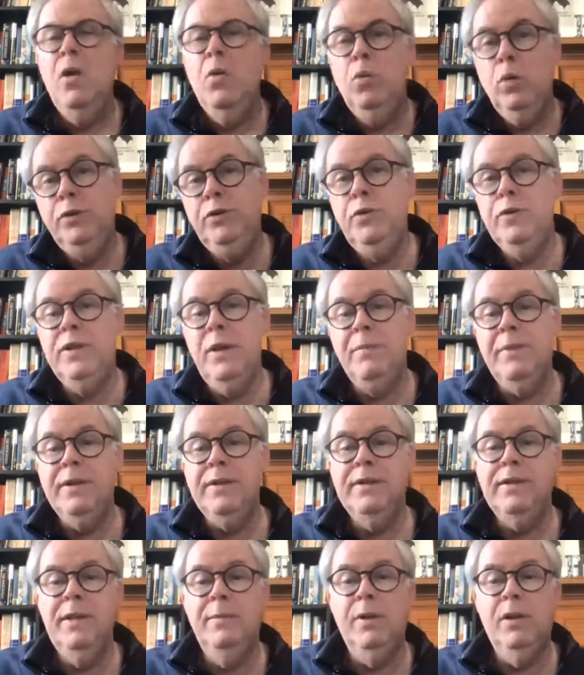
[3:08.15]
We'll do something
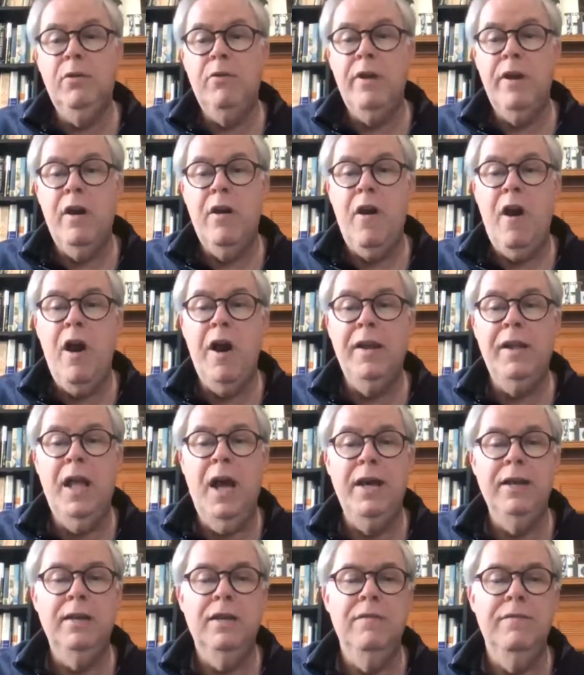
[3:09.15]
similar in our
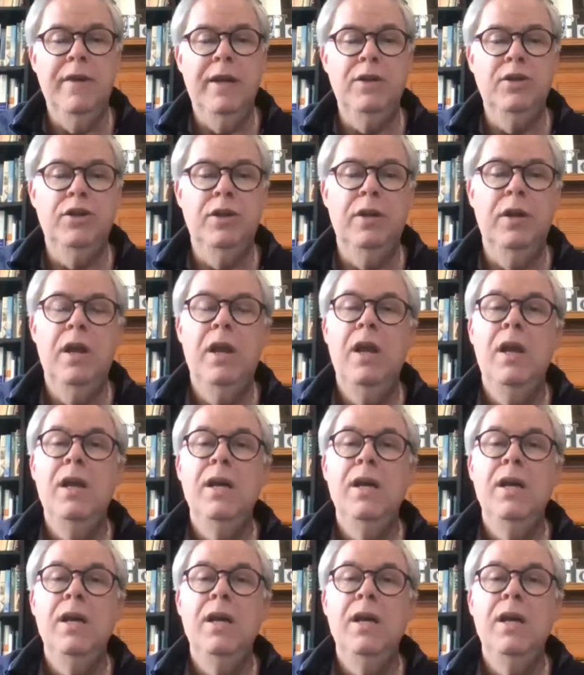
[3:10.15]
online convention.